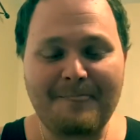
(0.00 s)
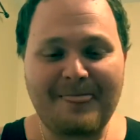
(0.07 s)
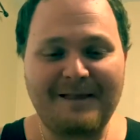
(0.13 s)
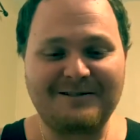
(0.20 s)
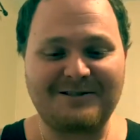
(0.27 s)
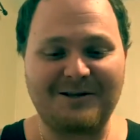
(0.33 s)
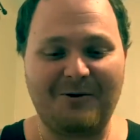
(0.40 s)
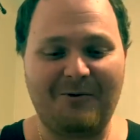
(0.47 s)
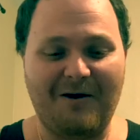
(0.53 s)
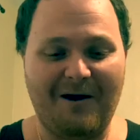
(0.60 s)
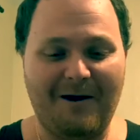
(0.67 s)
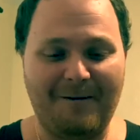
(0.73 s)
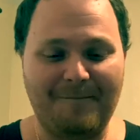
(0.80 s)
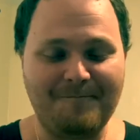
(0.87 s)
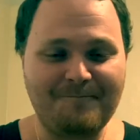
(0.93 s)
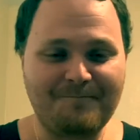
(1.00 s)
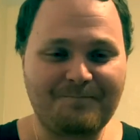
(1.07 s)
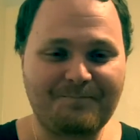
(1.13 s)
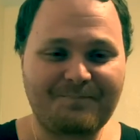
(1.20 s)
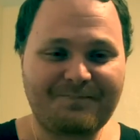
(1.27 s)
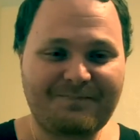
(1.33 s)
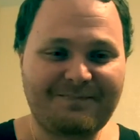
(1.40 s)
So,
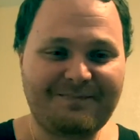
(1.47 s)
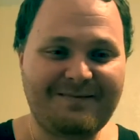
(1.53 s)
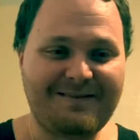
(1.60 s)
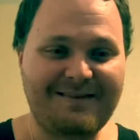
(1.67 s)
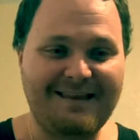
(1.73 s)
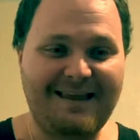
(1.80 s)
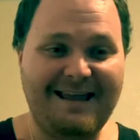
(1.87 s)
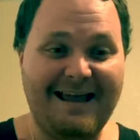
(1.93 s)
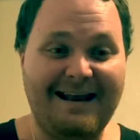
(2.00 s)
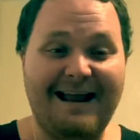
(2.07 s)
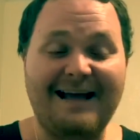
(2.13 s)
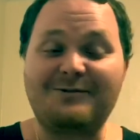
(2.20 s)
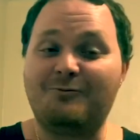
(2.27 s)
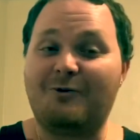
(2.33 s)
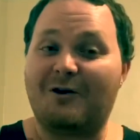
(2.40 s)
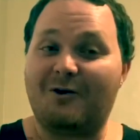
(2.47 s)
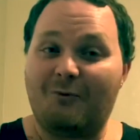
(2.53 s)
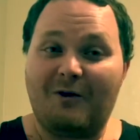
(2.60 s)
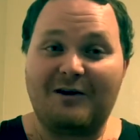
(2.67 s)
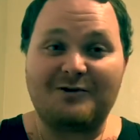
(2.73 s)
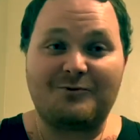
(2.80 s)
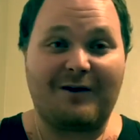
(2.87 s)
and that's one of the
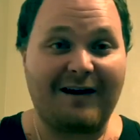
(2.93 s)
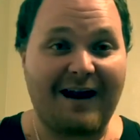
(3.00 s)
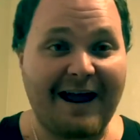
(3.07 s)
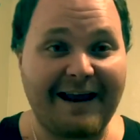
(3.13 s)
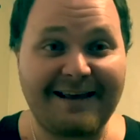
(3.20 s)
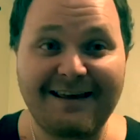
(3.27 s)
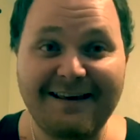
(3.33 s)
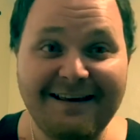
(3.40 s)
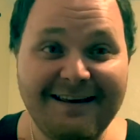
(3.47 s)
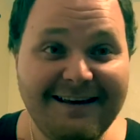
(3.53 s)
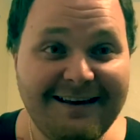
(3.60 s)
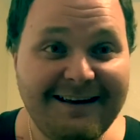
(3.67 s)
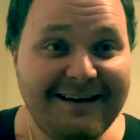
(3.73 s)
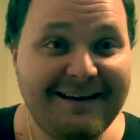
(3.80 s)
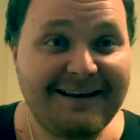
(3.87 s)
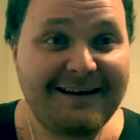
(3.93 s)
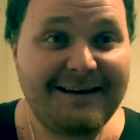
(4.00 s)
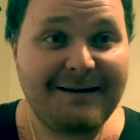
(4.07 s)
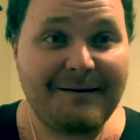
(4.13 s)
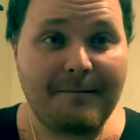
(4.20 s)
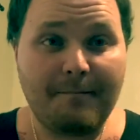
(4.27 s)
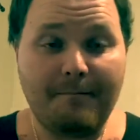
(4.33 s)
ones where, like,
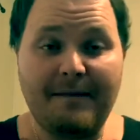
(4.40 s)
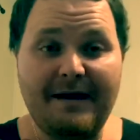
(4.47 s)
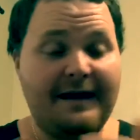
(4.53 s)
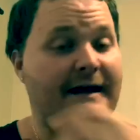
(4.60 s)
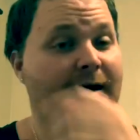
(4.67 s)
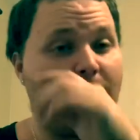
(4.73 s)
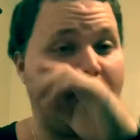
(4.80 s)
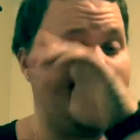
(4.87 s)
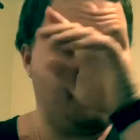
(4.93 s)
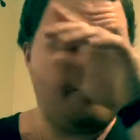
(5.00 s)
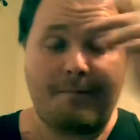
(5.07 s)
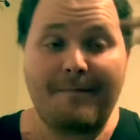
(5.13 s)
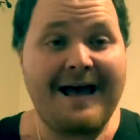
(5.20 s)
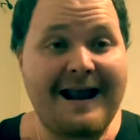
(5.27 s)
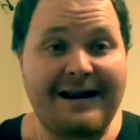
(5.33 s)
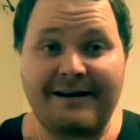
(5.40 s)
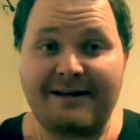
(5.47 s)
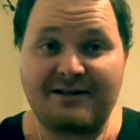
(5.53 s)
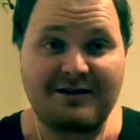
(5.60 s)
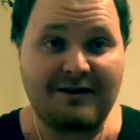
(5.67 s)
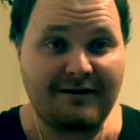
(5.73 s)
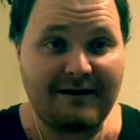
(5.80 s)
me and him weren't even mad at
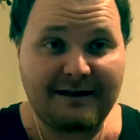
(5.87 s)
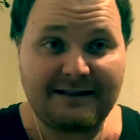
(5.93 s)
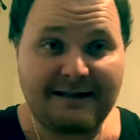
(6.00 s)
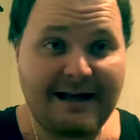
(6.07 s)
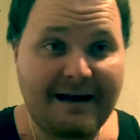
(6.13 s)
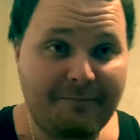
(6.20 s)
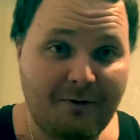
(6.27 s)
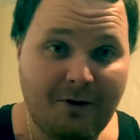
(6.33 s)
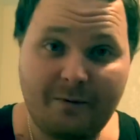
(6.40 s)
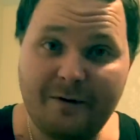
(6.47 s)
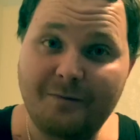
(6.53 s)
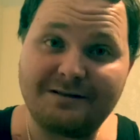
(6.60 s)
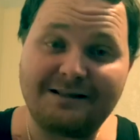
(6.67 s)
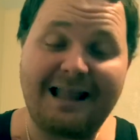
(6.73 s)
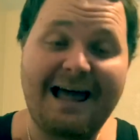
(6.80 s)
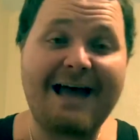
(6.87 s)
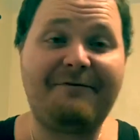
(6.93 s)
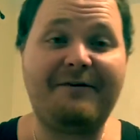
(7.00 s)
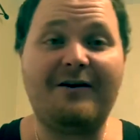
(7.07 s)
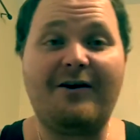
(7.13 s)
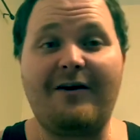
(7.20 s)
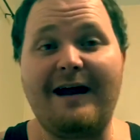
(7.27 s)
each other after that, bro. We was
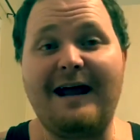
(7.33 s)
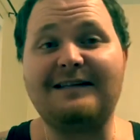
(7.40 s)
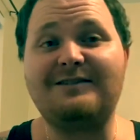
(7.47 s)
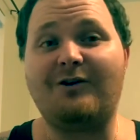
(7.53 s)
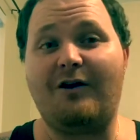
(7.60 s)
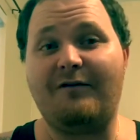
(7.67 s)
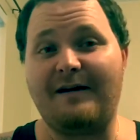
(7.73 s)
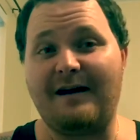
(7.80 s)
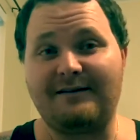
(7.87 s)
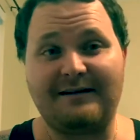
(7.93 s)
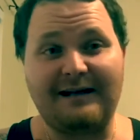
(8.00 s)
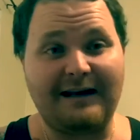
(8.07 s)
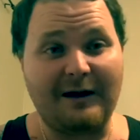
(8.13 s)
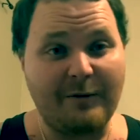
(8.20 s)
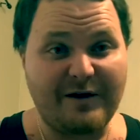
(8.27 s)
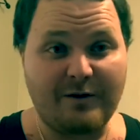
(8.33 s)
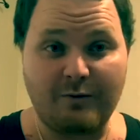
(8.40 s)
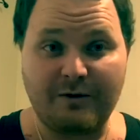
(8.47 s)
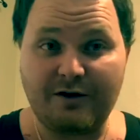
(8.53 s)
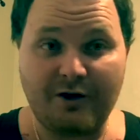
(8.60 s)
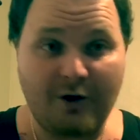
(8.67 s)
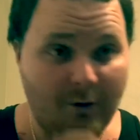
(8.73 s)
laughing our ass off after that. Like,
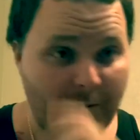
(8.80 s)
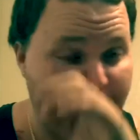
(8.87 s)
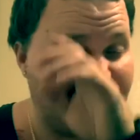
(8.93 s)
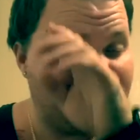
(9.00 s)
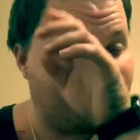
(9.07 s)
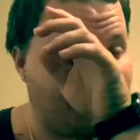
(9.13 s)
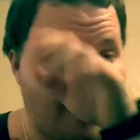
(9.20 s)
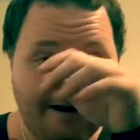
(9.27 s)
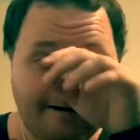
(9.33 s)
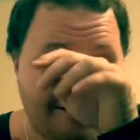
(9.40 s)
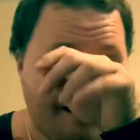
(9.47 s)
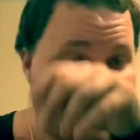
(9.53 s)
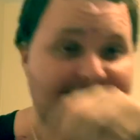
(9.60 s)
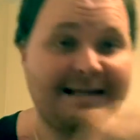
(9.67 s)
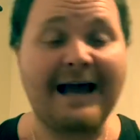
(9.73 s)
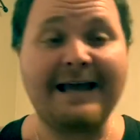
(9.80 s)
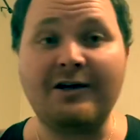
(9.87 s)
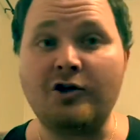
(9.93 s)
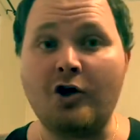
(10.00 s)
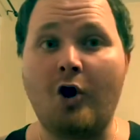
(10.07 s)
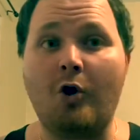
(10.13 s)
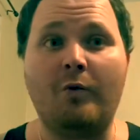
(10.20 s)
we, you know, we was like, that's how you
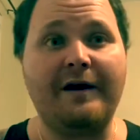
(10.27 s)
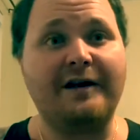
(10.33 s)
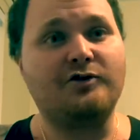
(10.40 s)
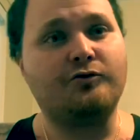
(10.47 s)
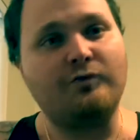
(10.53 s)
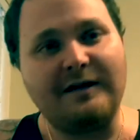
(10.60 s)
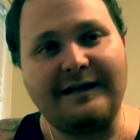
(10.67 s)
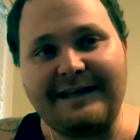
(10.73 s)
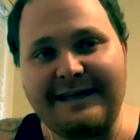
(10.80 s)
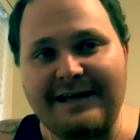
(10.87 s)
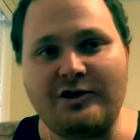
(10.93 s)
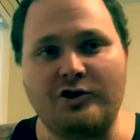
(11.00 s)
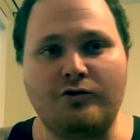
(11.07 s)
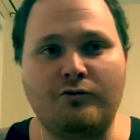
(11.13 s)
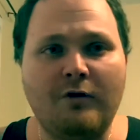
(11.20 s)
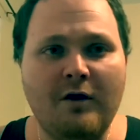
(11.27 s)
know when it's really in you.